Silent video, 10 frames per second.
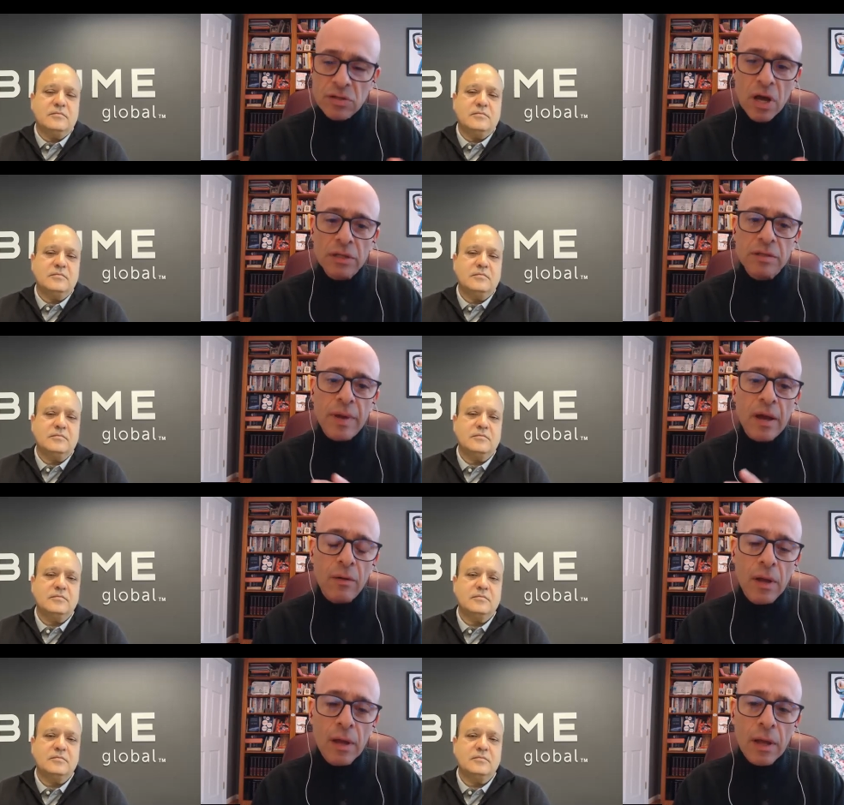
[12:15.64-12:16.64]
Speaker 1: you talked
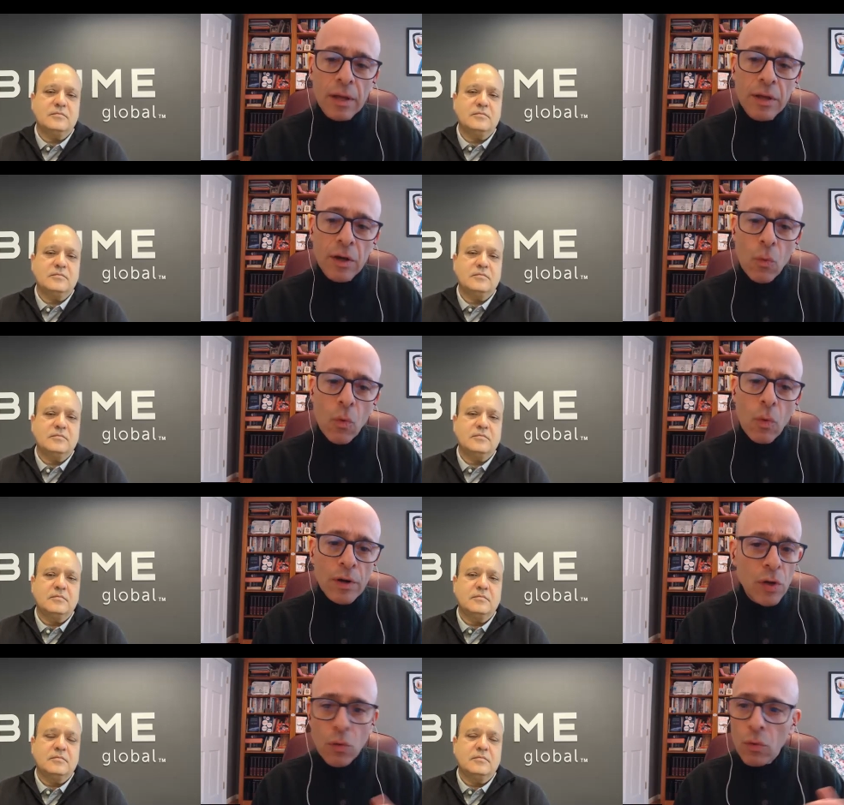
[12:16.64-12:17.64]
about, you know what
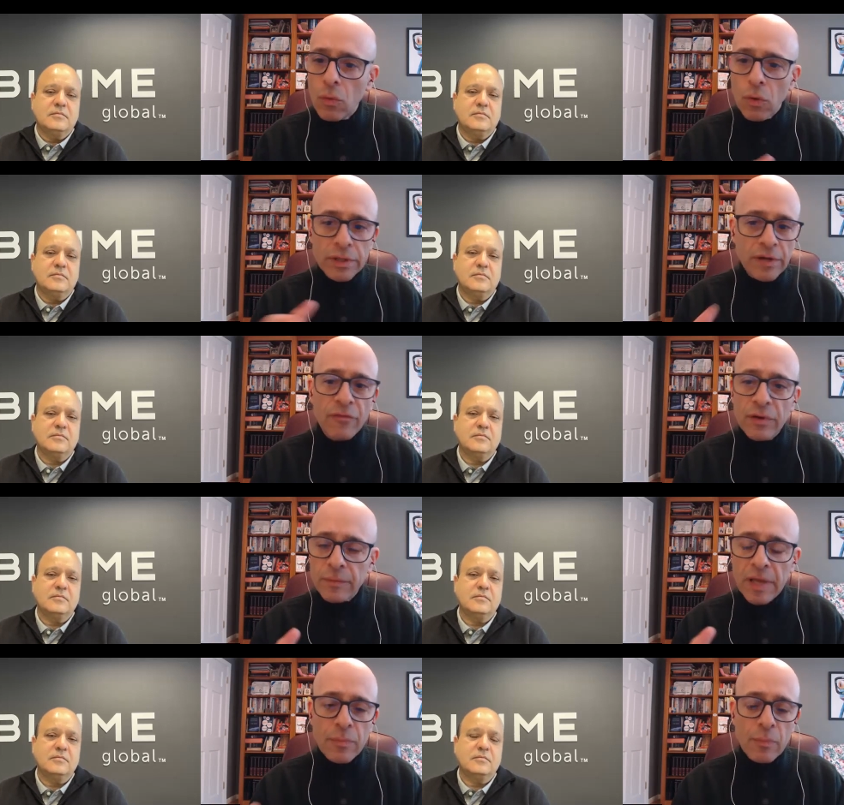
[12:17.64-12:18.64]
new or
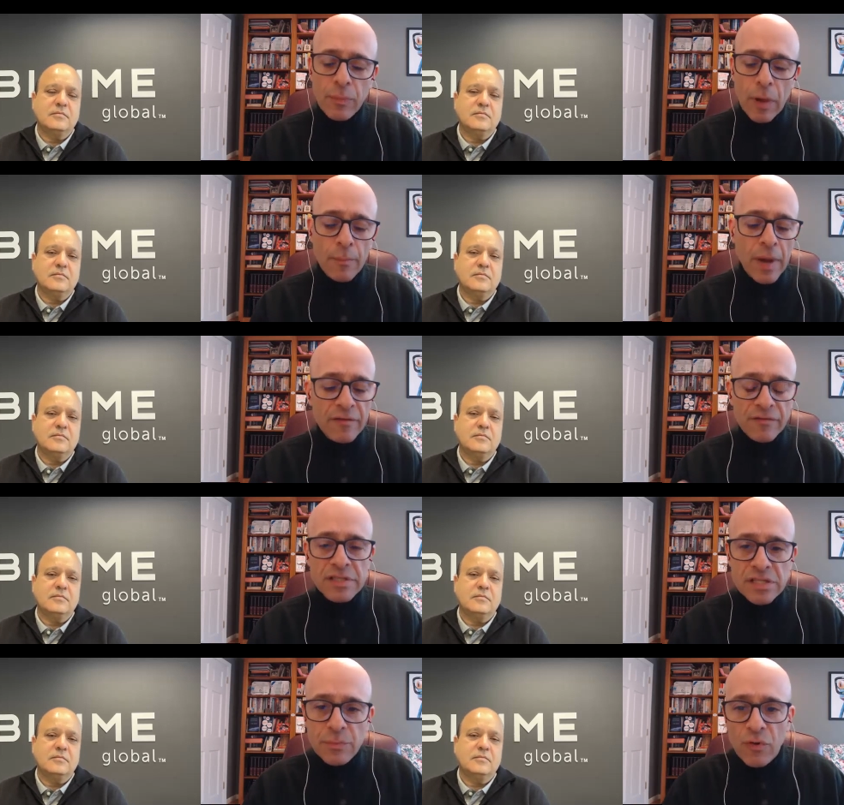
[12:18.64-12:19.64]
different cap- uh, benefits
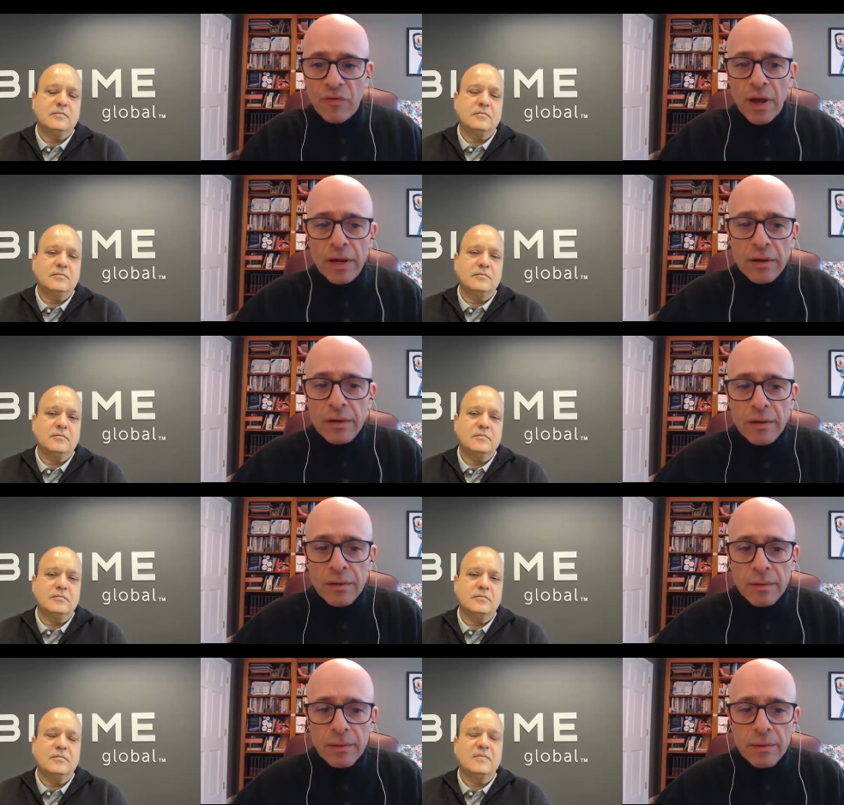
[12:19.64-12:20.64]
does it provide?
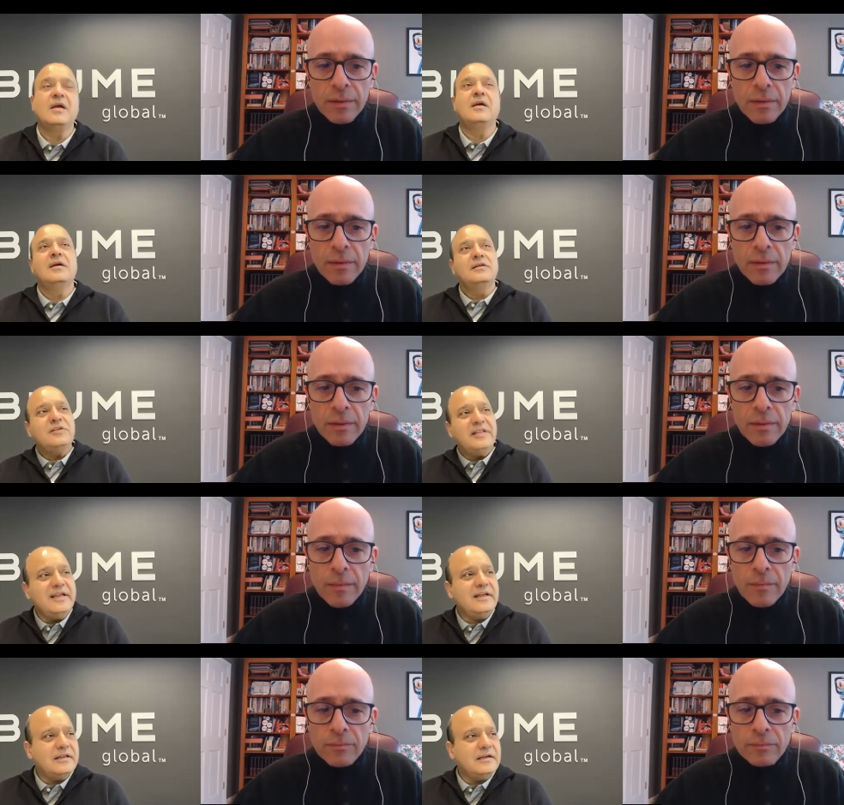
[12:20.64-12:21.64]
Speaker 2: So I
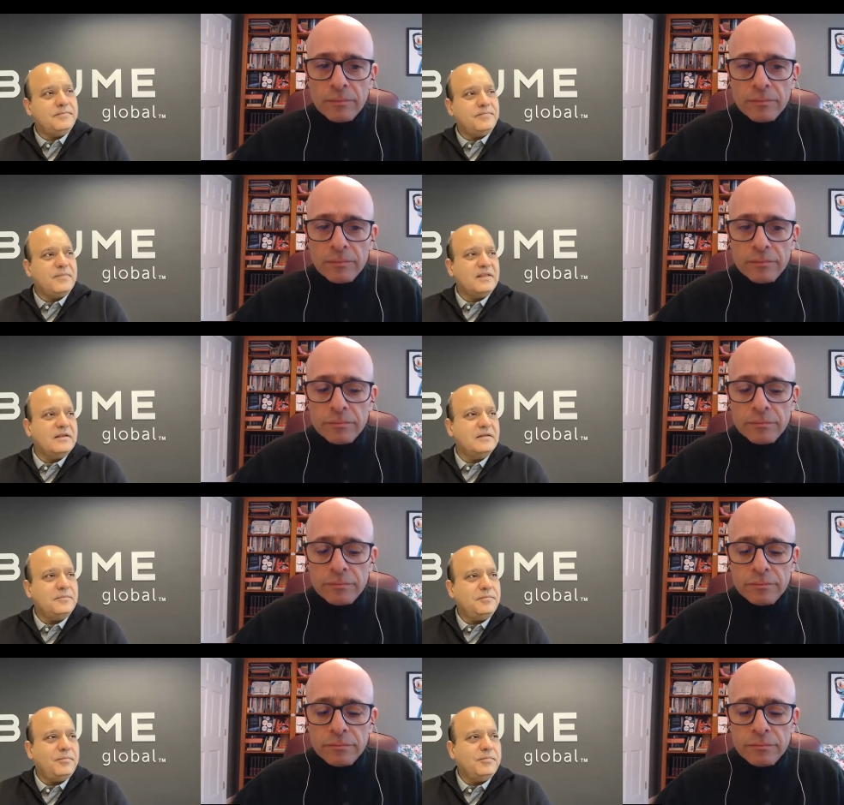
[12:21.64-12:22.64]
think the, the
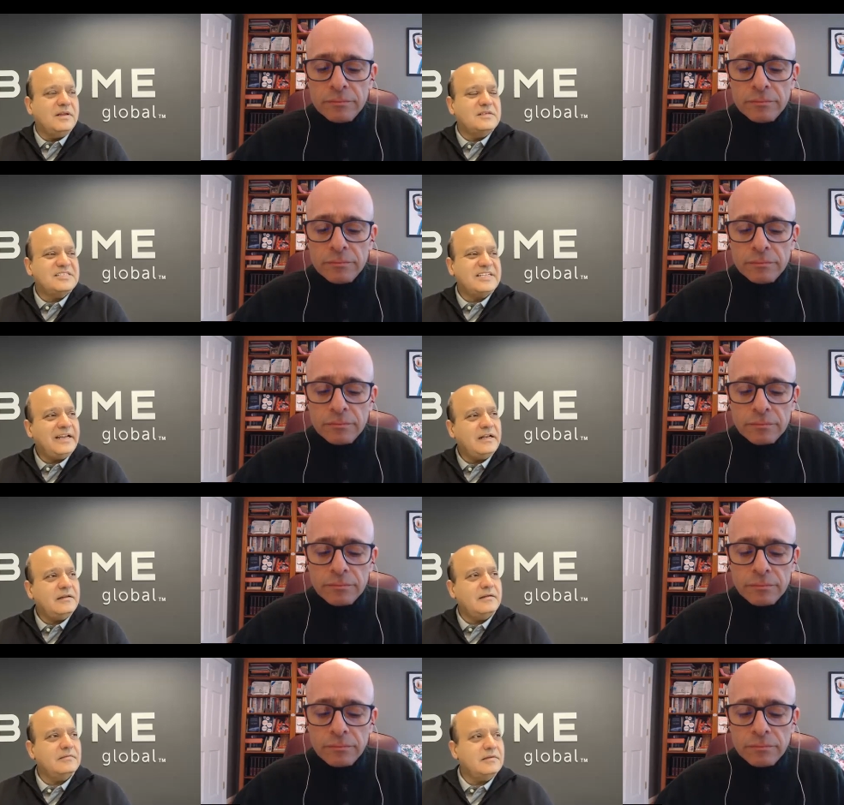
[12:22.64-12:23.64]
the the
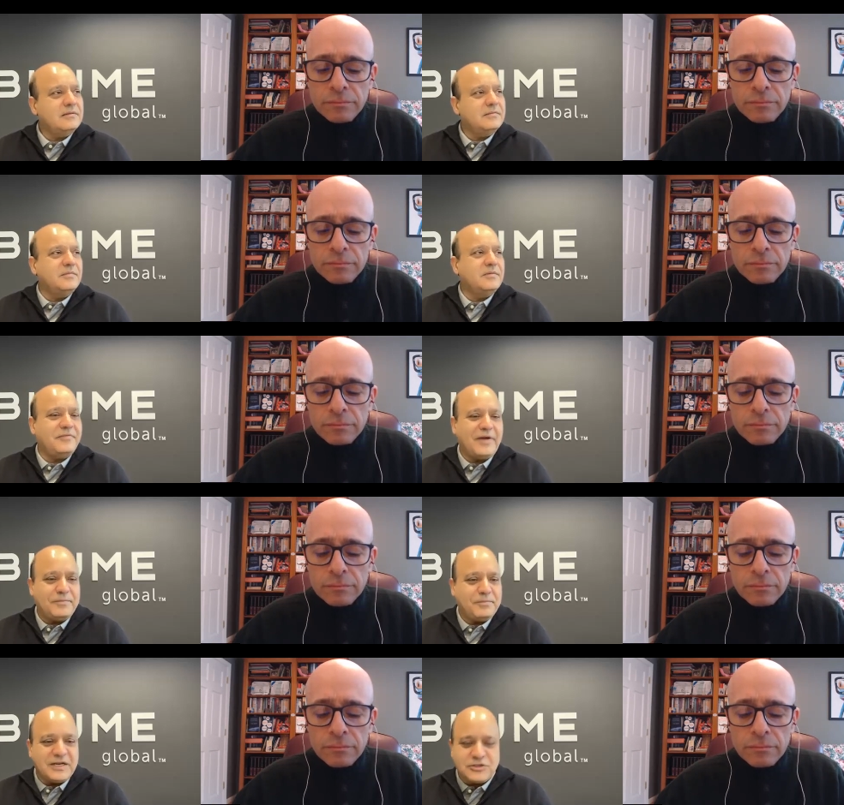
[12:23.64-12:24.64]
second, if I
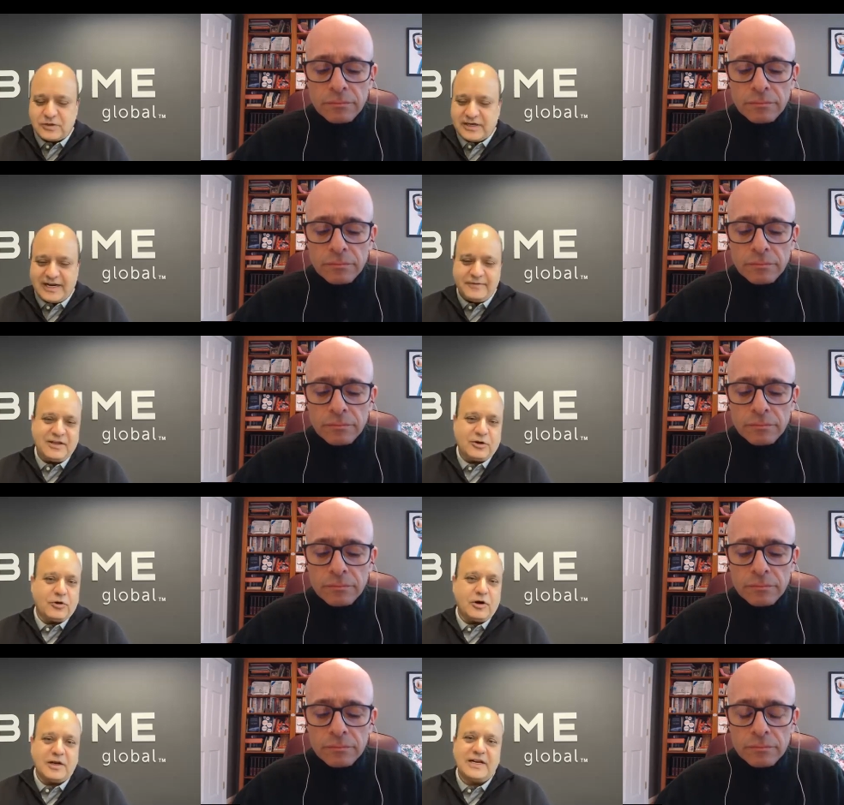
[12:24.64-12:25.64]
touch on kind of the
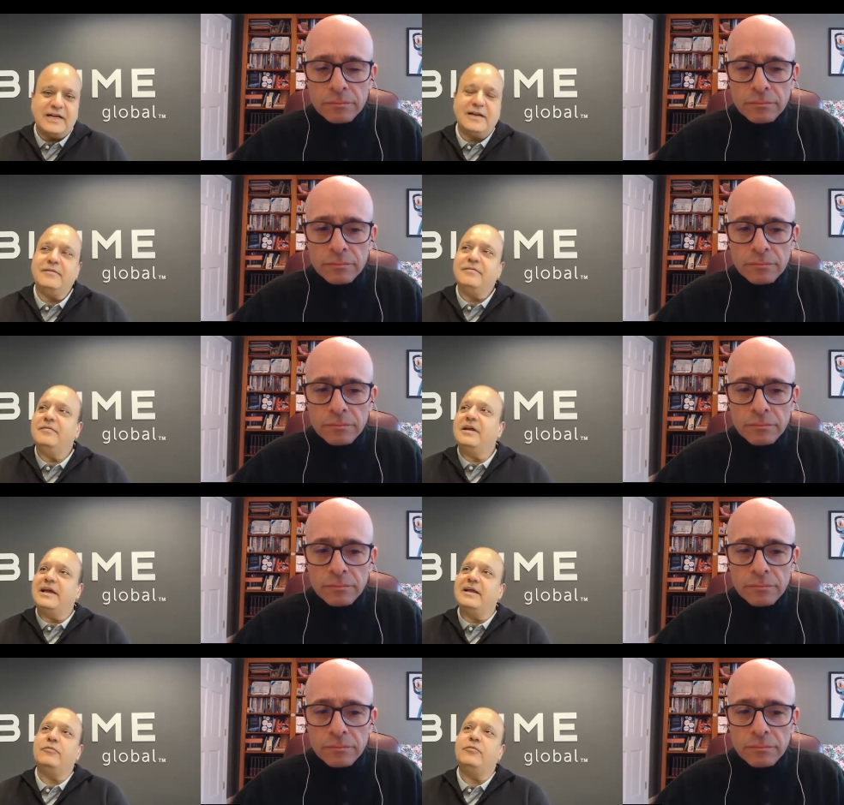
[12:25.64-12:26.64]
cognitive
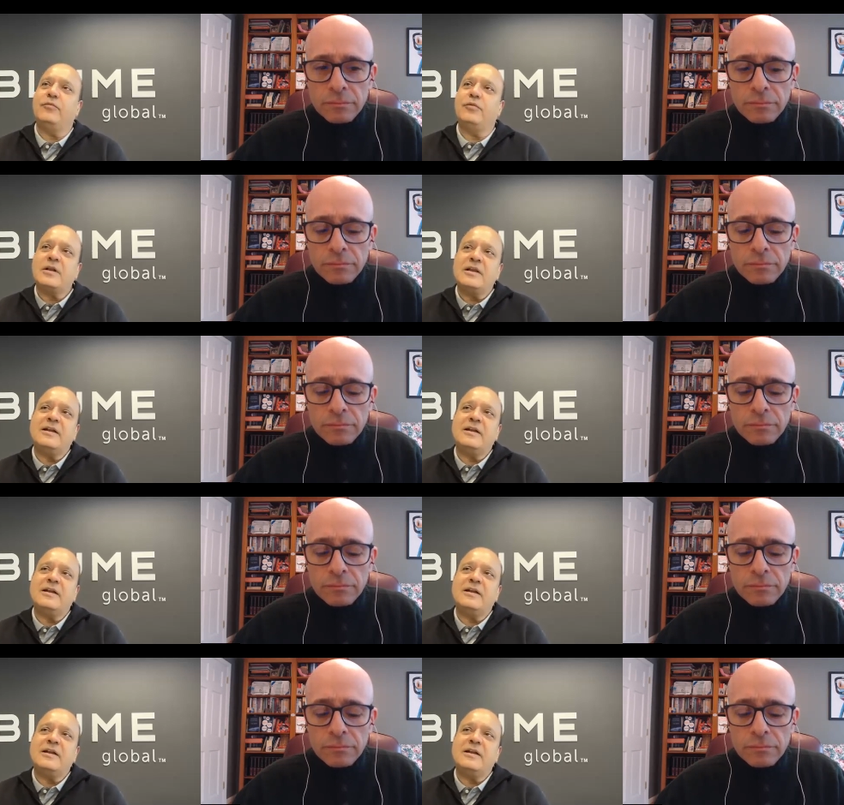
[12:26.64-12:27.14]
and what